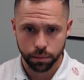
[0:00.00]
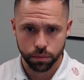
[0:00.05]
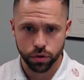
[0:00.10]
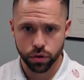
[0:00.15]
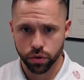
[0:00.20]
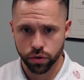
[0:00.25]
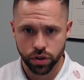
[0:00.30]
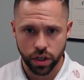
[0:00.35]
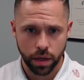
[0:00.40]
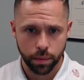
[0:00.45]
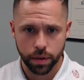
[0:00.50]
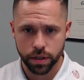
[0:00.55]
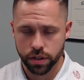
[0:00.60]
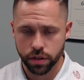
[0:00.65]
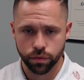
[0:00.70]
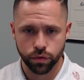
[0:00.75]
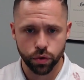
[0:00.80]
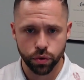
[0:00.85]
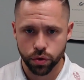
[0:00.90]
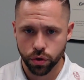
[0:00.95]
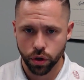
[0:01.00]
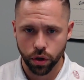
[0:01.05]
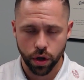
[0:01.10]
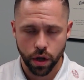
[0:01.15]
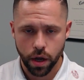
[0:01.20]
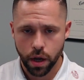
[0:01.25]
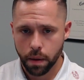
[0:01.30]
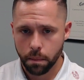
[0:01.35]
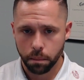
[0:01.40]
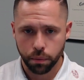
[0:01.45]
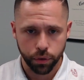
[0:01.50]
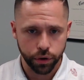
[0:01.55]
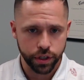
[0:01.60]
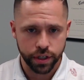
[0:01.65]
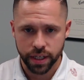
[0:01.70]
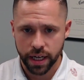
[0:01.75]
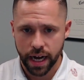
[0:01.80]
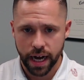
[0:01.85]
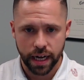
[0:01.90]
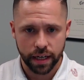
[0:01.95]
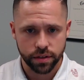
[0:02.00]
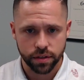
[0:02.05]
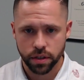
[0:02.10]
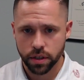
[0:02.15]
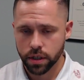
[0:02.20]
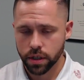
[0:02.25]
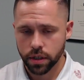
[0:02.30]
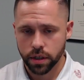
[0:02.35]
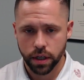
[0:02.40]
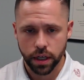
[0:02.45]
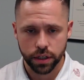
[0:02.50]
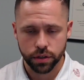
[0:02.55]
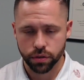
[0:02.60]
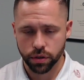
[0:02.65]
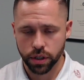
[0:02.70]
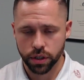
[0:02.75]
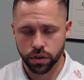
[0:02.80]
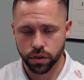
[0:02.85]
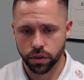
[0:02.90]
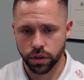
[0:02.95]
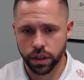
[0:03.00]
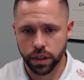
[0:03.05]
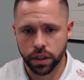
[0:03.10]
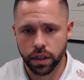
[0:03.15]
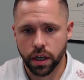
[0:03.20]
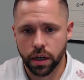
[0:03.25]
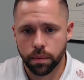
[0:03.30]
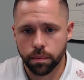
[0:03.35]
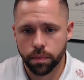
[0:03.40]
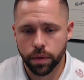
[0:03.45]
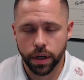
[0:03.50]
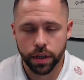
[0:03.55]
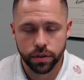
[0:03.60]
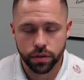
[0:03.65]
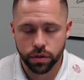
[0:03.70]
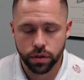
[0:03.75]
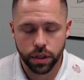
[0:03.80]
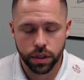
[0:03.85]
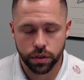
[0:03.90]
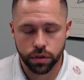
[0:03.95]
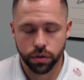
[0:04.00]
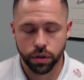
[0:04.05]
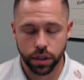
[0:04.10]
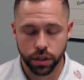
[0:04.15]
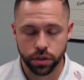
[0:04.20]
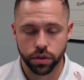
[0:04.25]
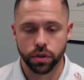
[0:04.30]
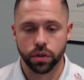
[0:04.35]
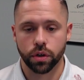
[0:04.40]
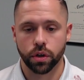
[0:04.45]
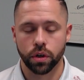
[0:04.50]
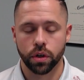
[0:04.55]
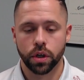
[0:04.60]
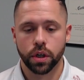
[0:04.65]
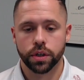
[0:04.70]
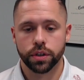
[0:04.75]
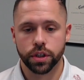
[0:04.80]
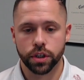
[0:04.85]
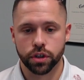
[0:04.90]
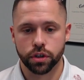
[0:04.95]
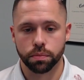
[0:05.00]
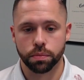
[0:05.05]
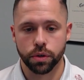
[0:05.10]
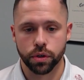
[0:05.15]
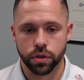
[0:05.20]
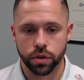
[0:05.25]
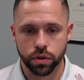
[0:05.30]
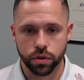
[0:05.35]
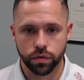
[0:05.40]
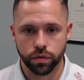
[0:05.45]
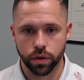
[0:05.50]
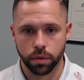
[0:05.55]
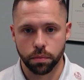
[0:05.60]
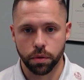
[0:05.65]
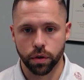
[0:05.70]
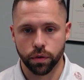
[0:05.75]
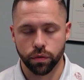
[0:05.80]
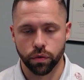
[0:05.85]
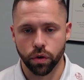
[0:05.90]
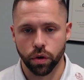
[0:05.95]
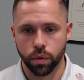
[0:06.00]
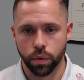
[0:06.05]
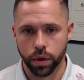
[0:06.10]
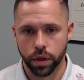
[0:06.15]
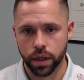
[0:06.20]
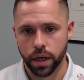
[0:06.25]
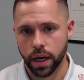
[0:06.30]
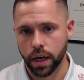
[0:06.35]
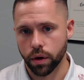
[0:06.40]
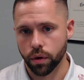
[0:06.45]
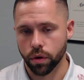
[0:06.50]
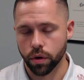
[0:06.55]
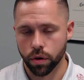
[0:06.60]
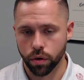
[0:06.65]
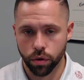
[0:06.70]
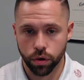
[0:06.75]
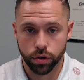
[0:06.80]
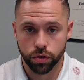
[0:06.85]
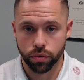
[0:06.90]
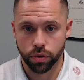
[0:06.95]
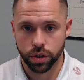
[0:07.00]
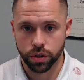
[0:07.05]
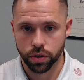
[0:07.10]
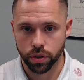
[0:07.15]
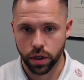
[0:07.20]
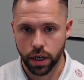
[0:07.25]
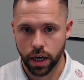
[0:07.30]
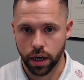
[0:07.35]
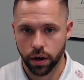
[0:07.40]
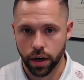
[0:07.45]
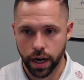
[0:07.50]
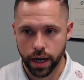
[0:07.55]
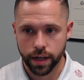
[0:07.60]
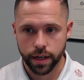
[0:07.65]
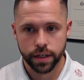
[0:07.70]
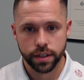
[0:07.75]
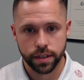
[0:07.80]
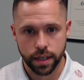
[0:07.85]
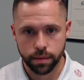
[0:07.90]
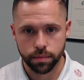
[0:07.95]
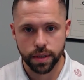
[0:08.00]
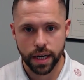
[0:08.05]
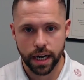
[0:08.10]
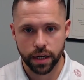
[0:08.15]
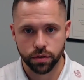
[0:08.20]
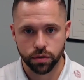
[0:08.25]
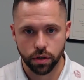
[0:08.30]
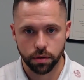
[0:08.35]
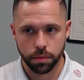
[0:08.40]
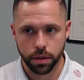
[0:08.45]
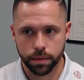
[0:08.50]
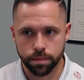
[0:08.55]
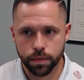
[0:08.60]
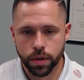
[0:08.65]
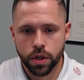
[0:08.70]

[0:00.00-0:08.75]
So same as if you took pre-tax traditional income, traditional distributions from your 401k or a traditional IRA, same tax treatment.